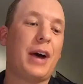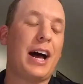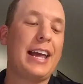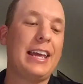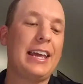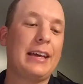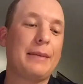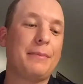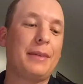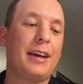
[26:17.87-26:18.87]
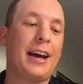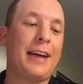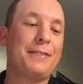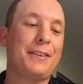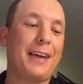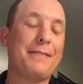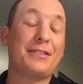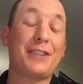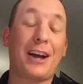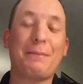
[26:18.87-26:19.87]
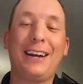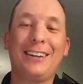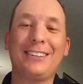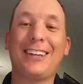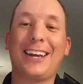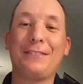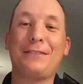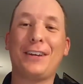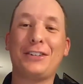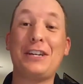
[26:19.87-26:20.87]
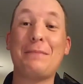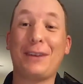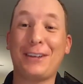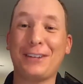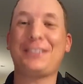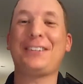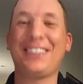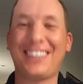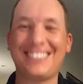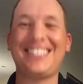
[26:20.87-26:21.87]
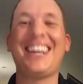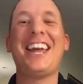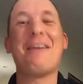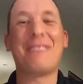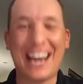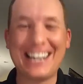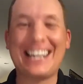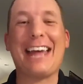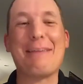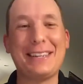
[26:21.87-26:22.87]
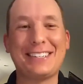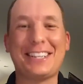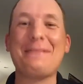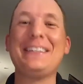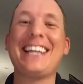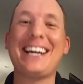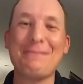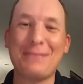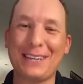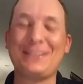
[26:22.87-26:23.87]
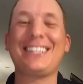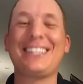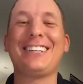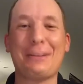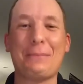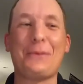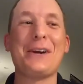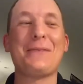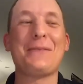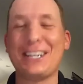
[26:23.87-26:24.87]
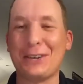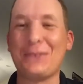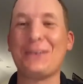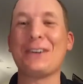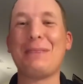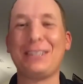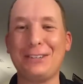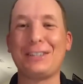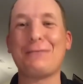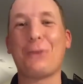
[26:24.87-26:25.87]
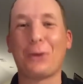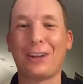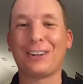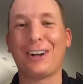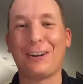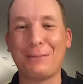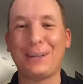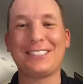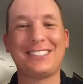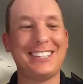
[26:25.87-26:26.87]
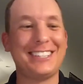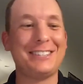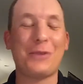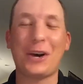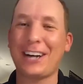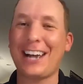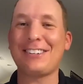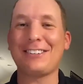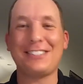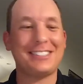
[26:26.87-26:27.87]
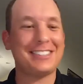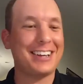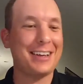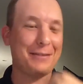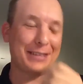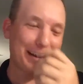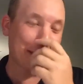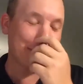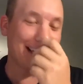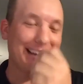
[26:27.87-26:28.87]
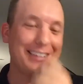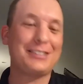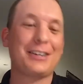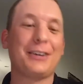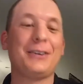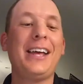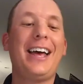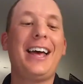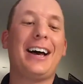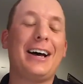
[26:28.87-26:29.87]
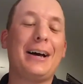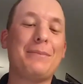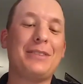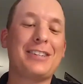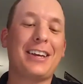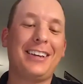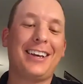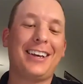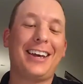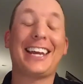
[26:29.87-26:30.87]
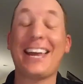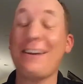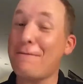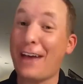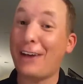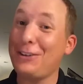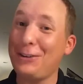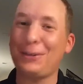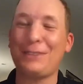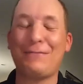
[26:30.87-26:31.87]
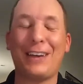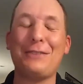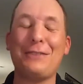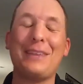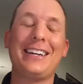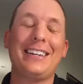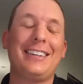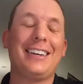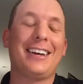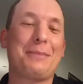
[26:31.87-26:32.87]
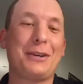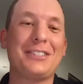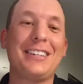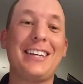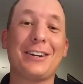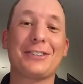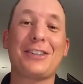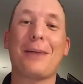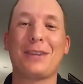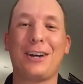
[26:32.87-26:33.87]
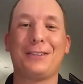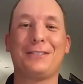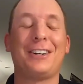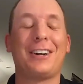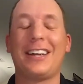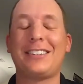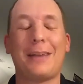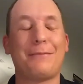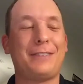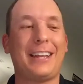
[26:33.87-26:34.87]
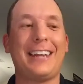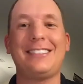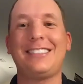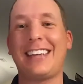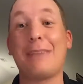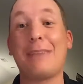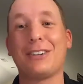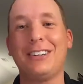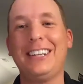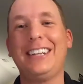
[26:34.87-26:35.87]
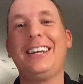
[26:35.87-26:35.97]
I've stockpiled a lot of cheap balls because my handicap is coming down, but I'm still at the point where I don't want to be losing $4 golf balls in water hazards every time I play. So again, value-minded person here, Top Flight Gamer.